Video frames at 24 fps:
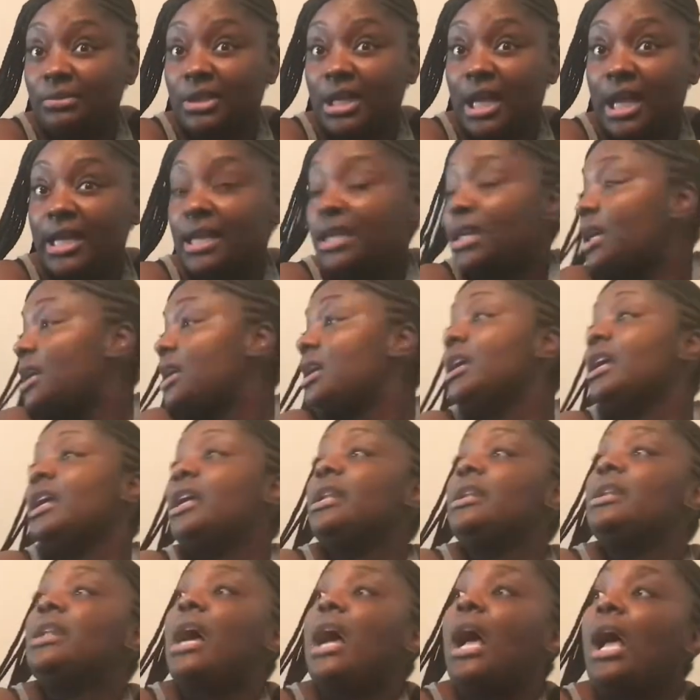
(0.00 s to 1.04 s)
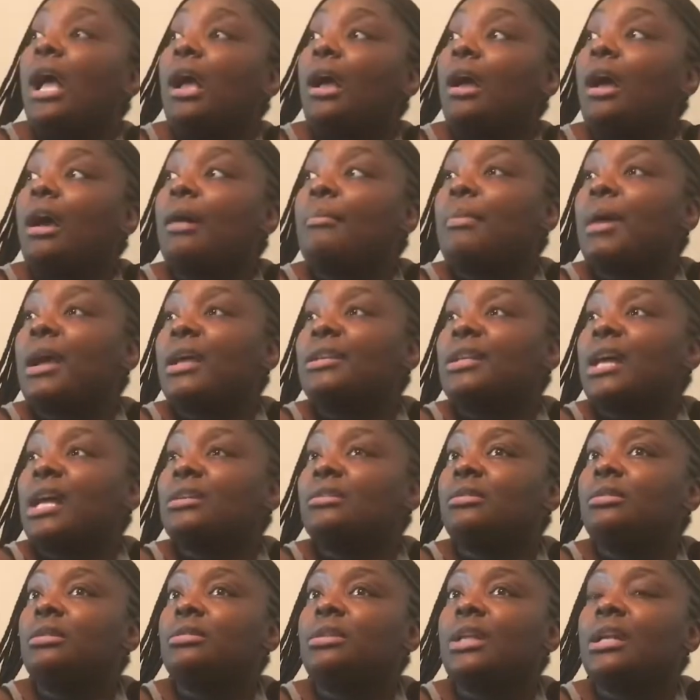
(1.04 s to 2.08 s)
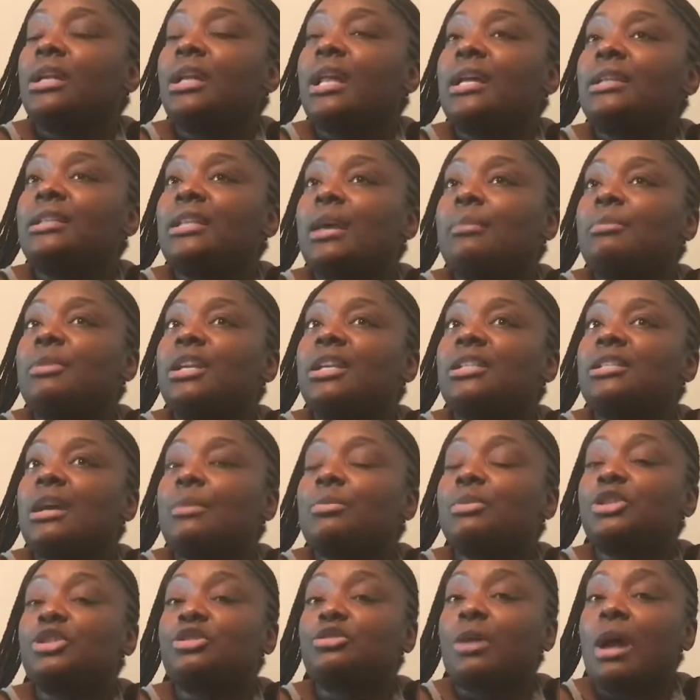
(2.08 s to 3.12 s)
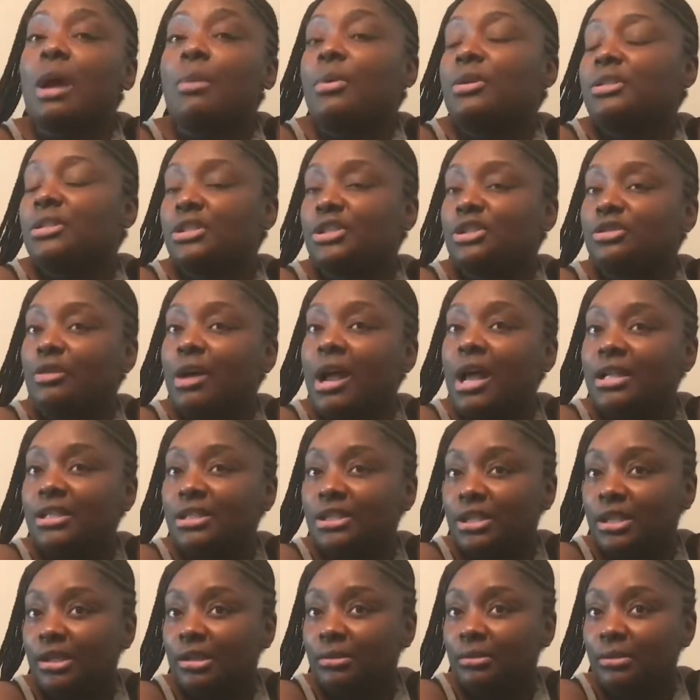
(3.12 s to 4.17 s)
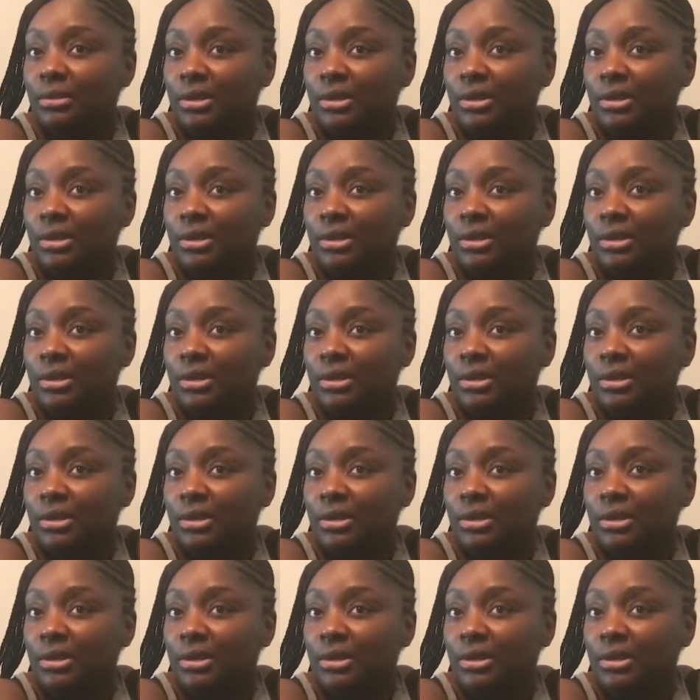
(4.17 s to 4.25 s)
Like, and I might not have looked at it like that because I wasn't trying to,